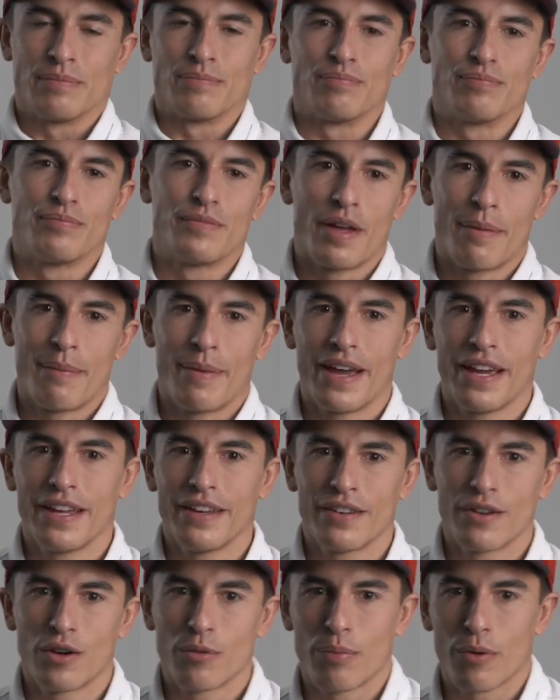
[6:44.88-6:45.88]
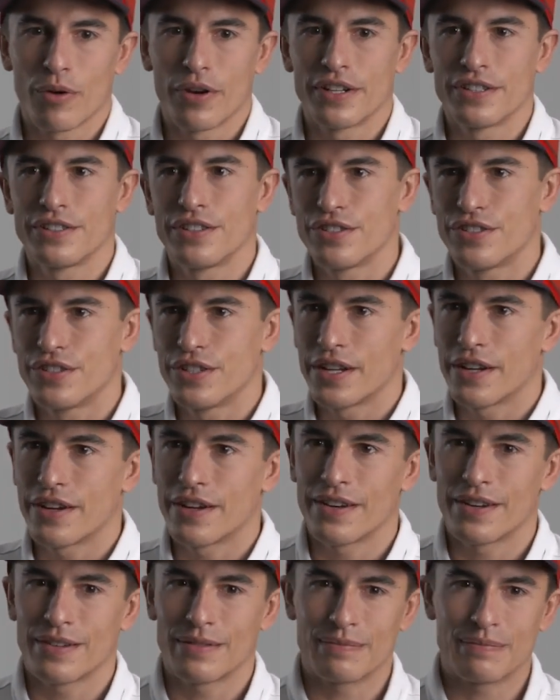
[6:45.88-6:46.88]
the main opponents this
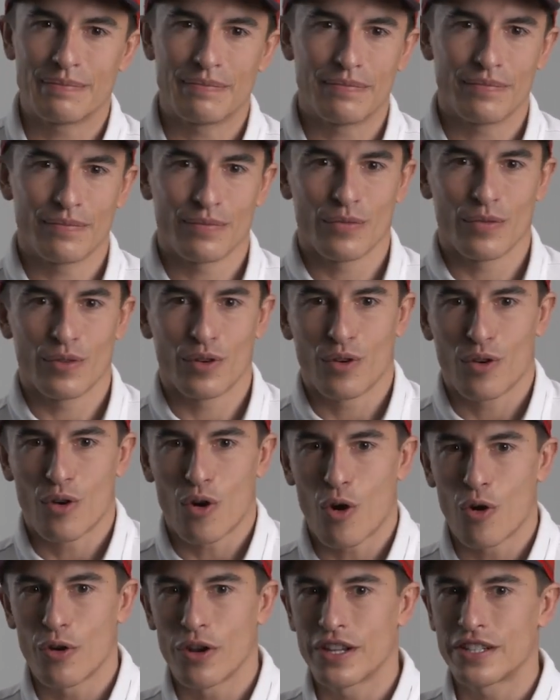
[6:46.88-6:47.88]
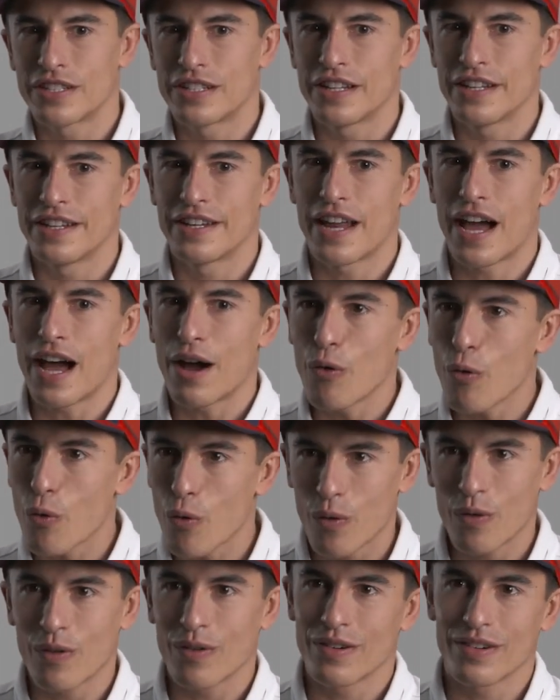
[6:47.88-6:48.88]
year, honestly
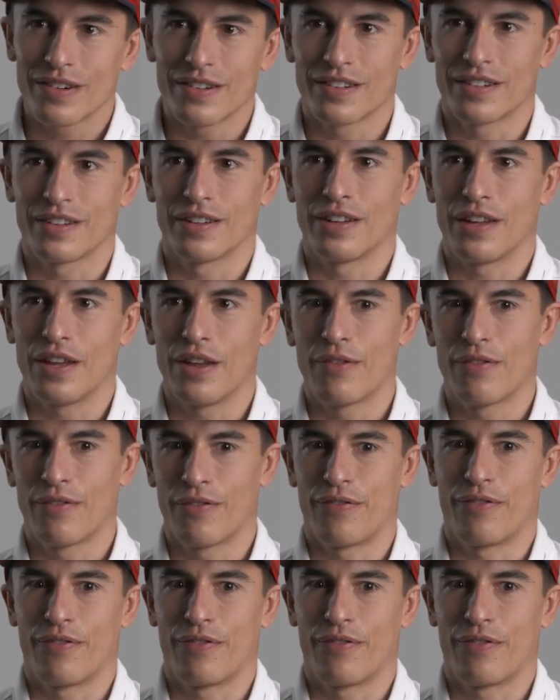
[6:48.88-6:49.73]
now, if,